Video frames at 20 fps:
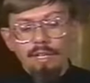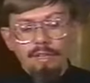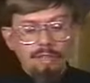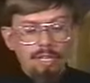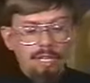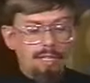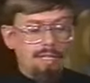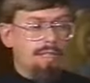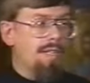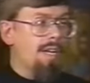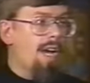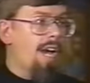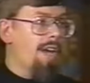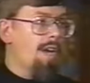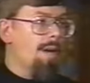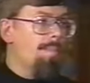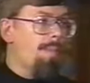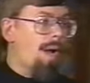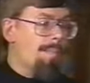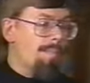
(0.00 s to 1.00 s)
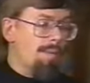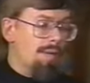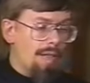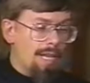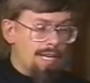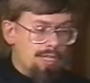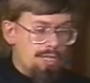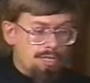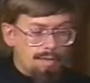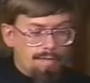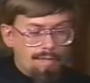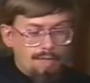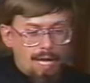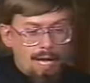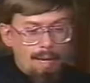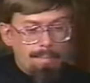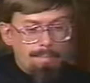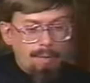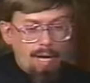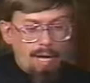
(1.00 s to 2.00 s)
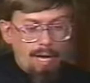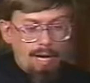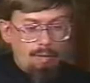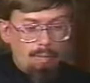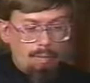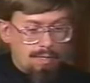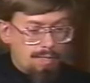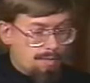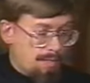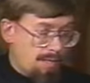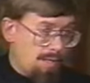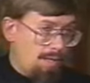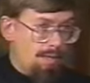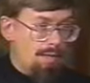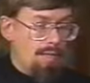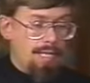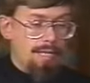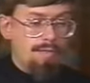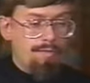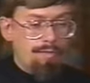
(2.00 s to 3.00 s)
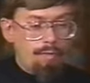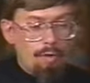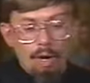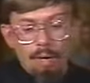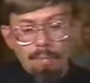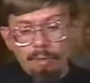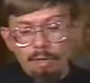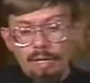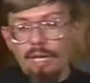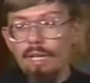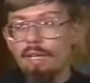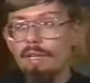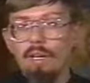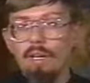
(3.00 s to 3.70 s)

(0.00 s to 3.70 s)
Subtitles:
the entire population of the empire was at least formally